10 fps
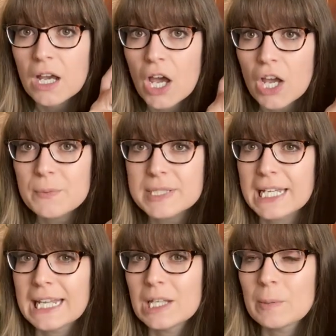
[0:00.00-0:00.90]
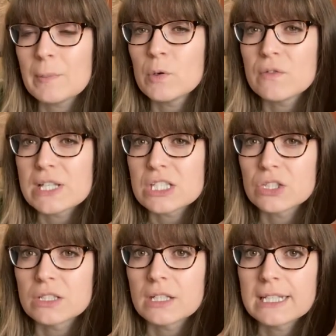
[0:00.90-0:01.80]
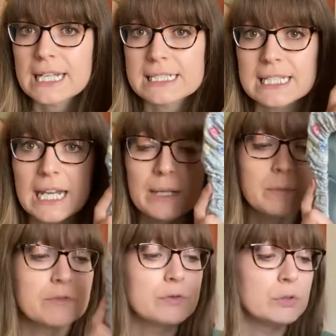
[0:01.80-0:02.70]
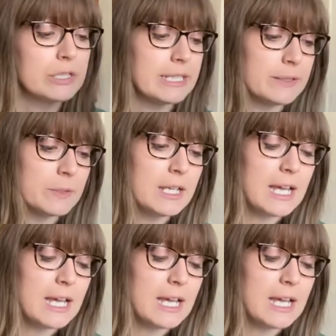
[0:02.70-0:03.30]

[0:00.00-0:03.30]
I hope to get a little bit more of this done next time for you.